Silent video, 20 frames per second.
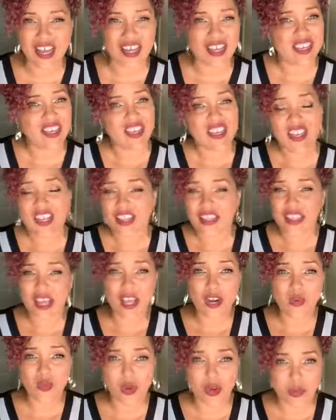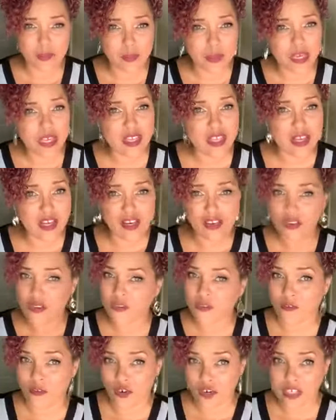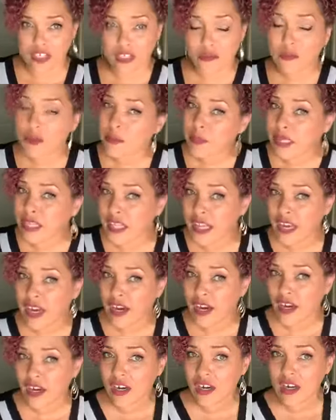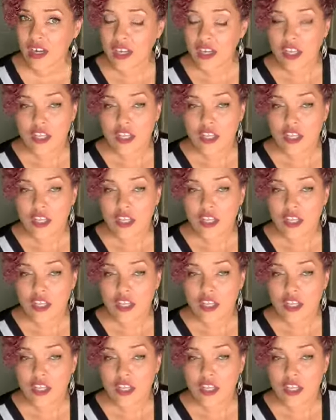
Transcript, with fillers: Like they don't want to be there and you force them to be there?